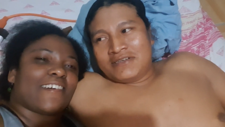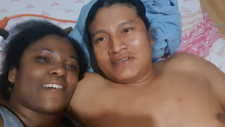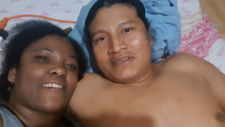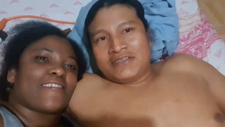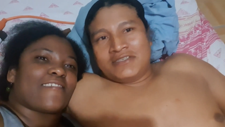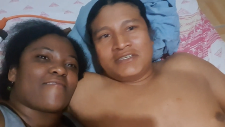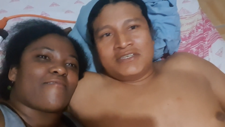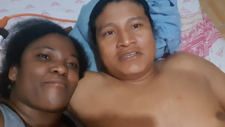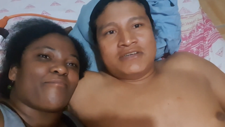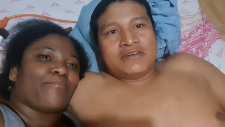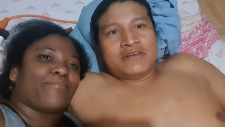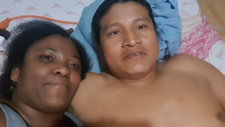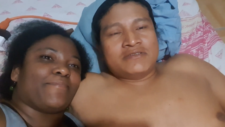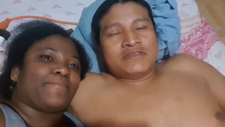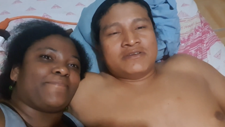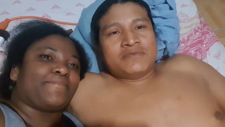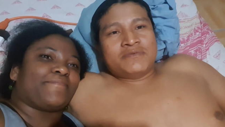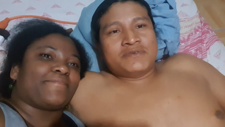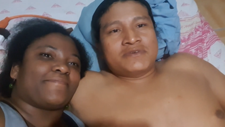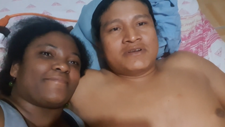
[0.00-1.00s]
Speaker 1: share and
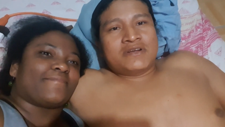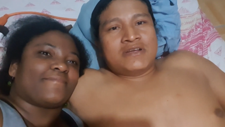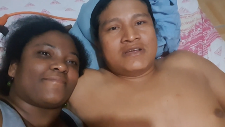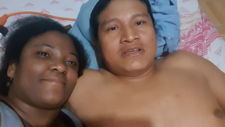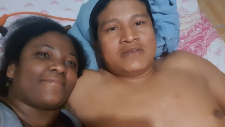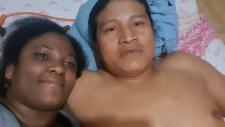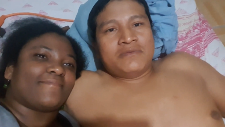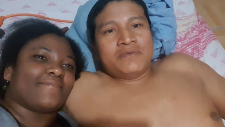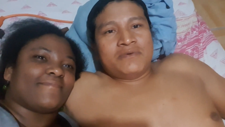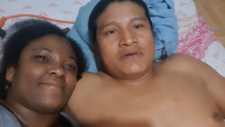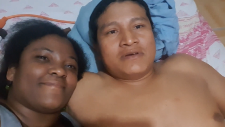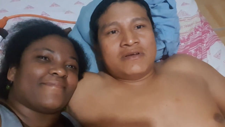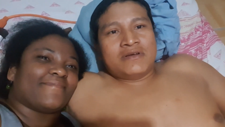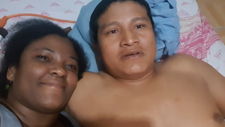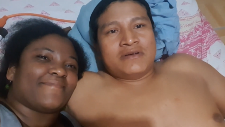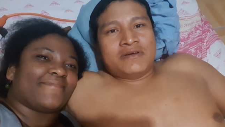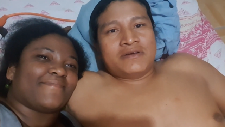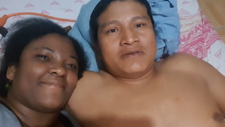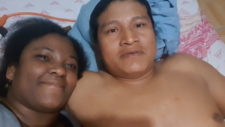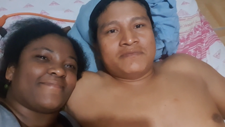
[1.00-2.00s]
subscribe.
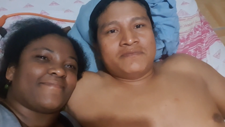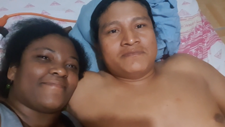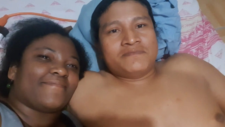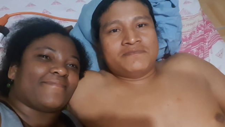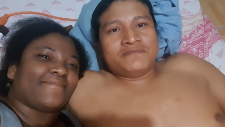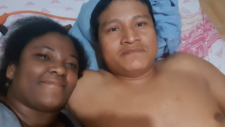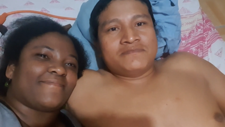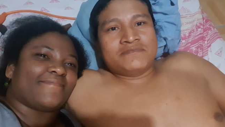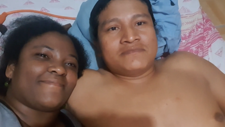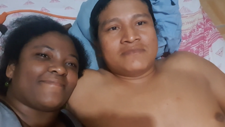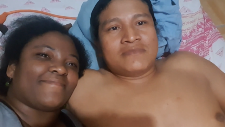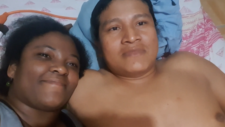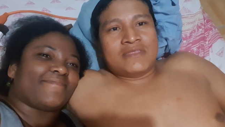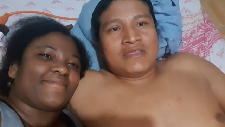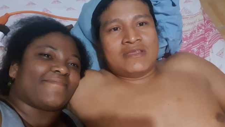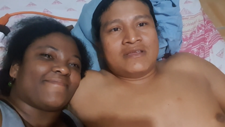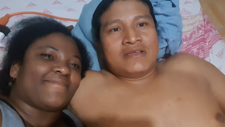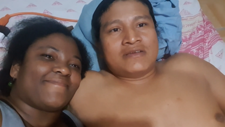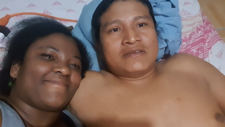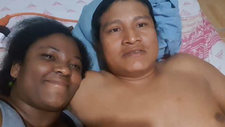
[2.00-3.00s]
Um,
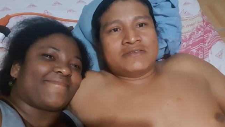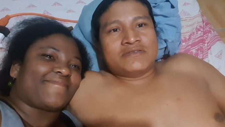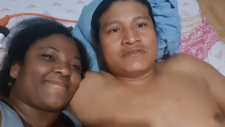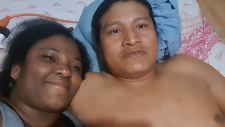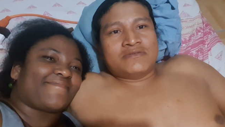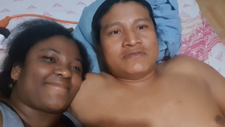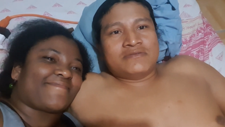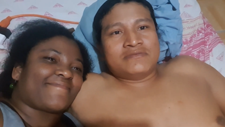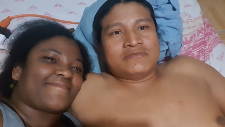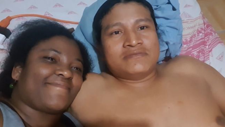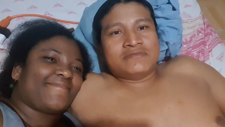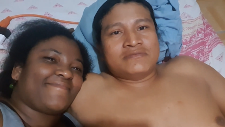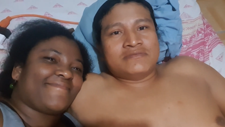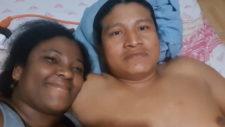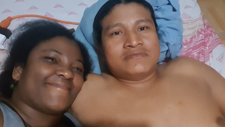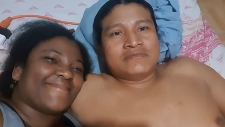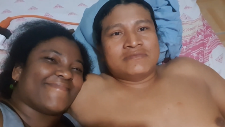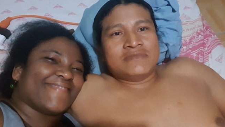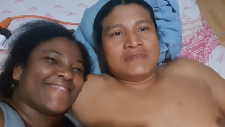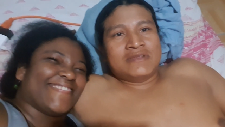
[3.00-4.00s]
yeah. So
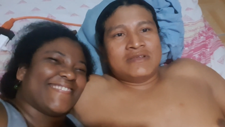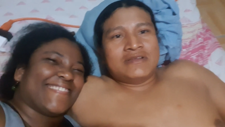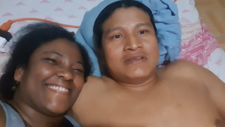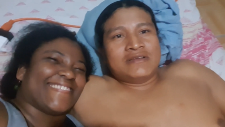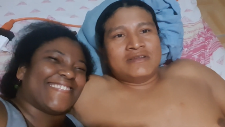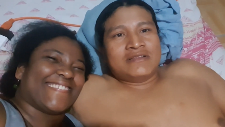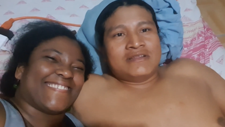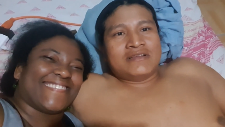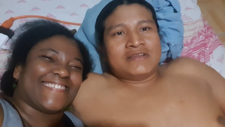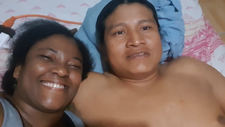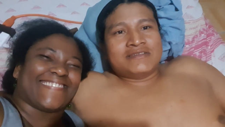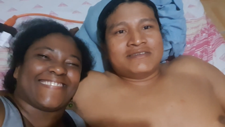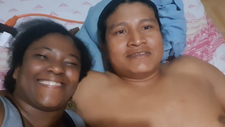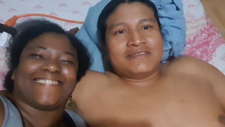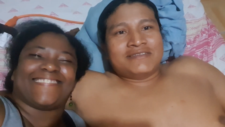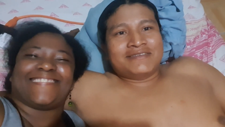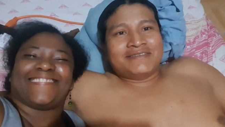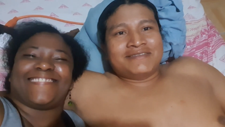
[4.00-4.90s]
that's it.